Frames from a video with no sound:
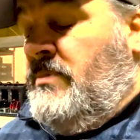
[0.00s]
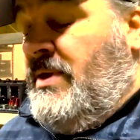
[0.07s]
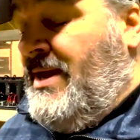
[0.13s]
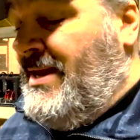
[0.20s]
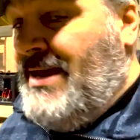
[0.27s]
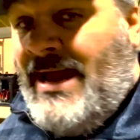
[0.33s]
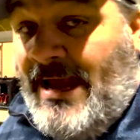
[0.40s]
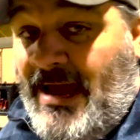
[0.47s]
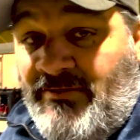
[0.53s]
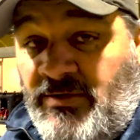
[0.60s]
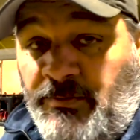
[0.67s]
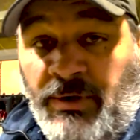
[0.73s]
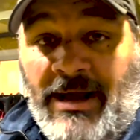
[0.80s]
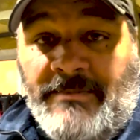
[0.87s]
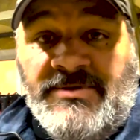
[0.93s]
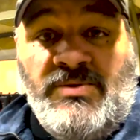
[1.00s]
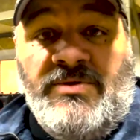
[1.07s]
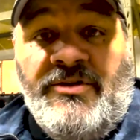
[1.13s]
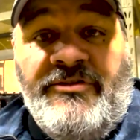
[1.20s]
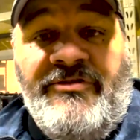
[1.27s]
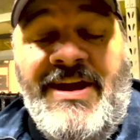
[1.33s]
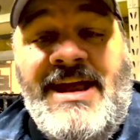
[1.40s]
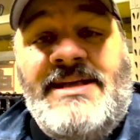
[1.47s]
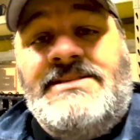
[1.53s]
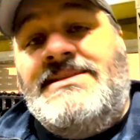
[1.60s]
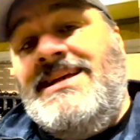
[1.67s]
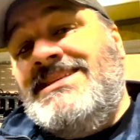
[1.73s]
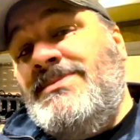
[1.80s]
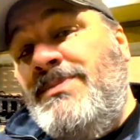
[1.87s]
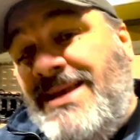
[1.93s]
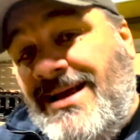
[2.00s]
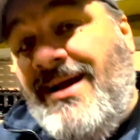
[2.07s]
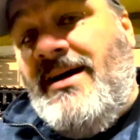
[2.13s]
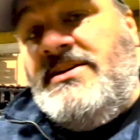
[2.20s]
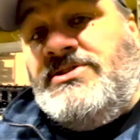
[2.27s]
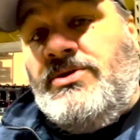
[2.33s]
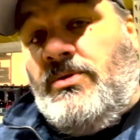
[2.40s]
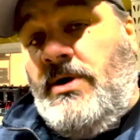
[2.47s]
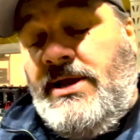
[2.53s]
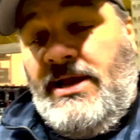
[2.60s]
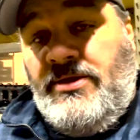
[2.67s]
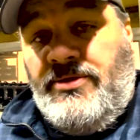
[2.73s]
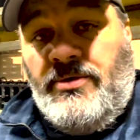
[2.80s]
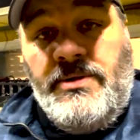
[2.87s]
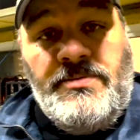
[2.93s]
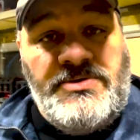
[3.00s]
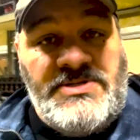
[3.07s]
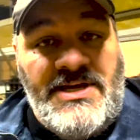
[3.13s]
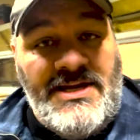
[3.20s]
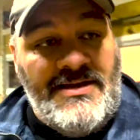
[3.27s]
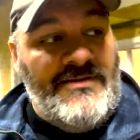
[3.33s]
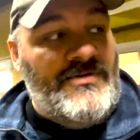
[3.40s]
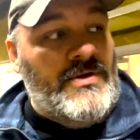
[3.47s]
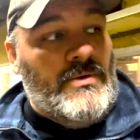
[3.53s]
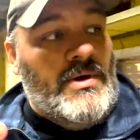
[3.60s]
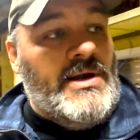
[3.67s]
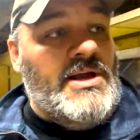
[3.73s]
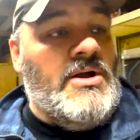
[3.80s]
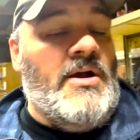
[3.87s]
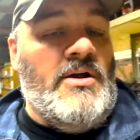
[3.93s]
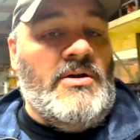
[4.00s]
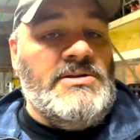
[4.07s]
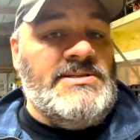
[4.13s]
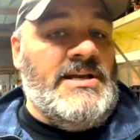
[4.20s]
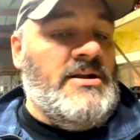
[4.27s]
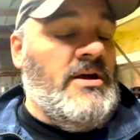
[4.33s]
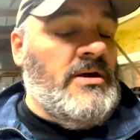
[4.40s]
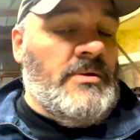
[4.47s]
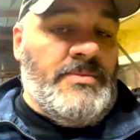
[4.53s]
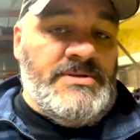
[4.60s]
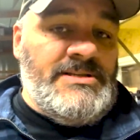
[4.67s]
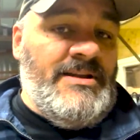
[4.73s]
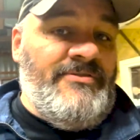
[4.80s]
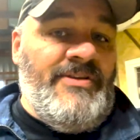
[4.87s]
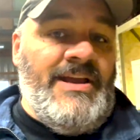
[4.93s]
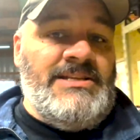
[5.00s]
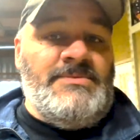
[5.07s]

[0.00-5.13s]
and not having problems with their fans. That's because they're running at 30%. If you're running cards at 100% fan